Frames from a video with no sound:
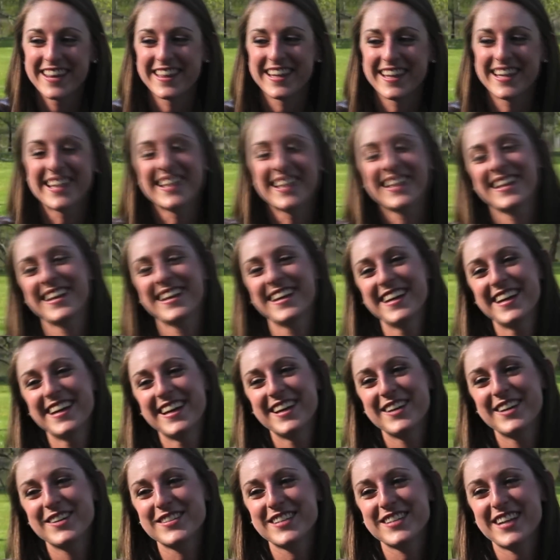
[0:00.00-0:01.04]
And like,
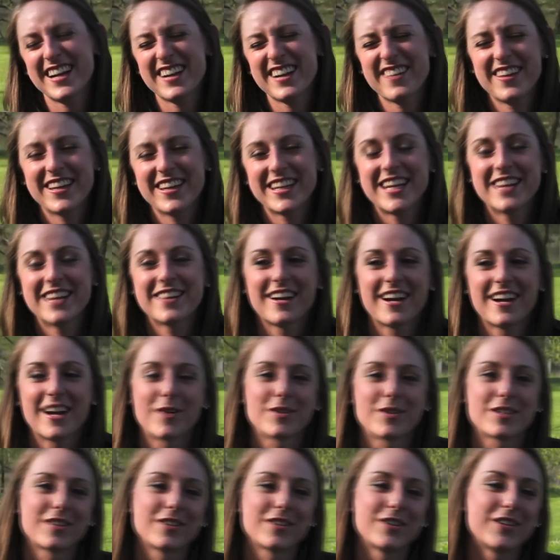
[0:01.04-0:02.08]
it was kind of like he
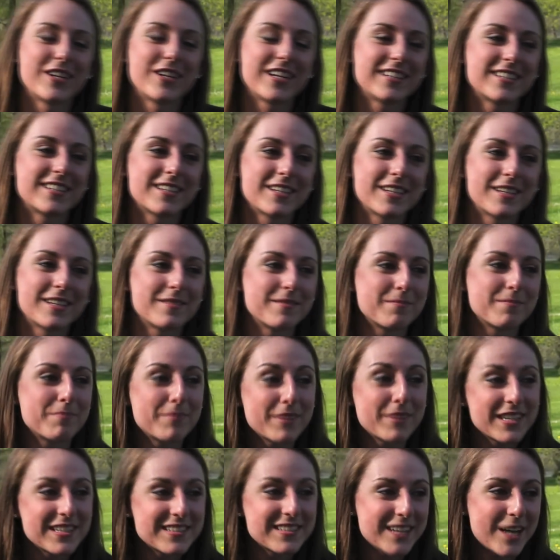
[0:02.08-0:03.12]
thought I was alluding to,
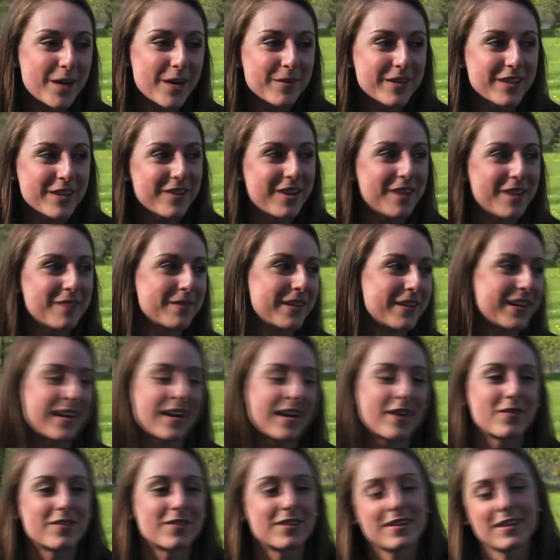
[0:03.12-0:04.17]
please tell me you love
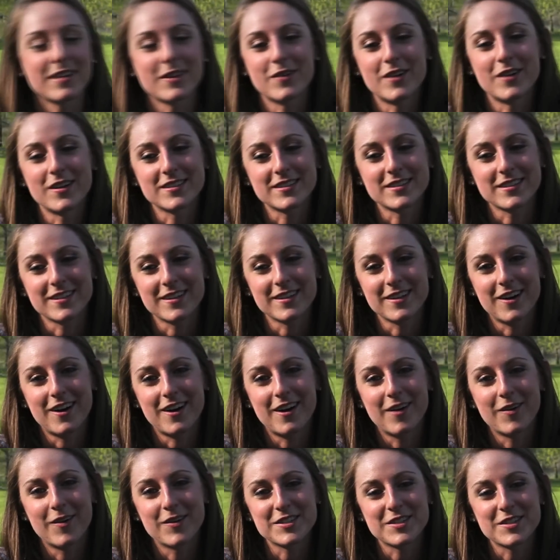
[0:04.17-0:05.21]
me, and I really wasn't at
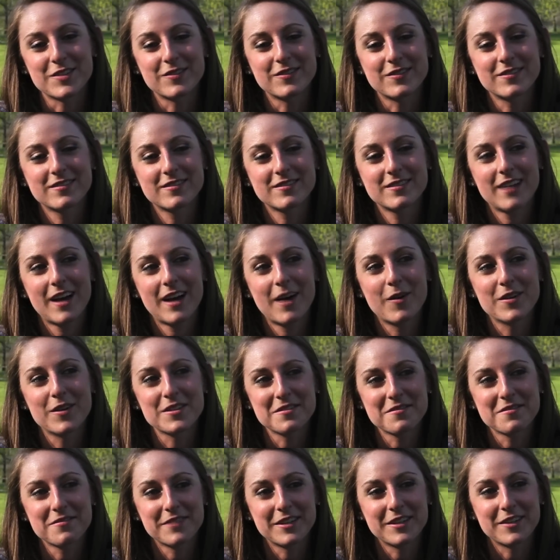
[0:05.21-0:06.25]
all. I
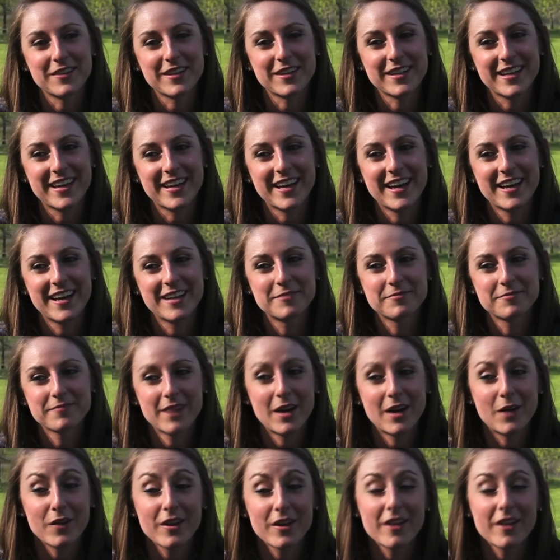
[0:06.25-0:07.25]
wasn't feeling it yet.